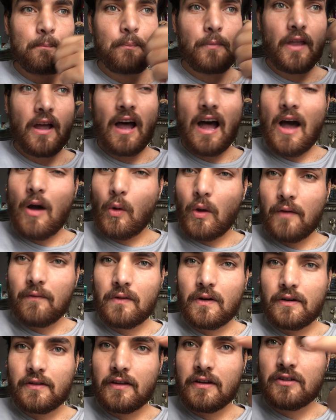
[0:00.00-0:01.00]

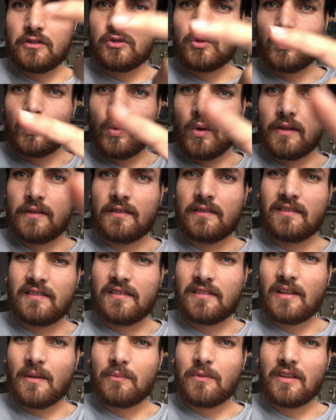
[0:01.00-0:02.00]
However, there's one
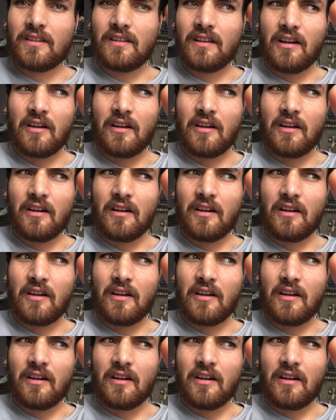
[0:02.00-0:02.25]
something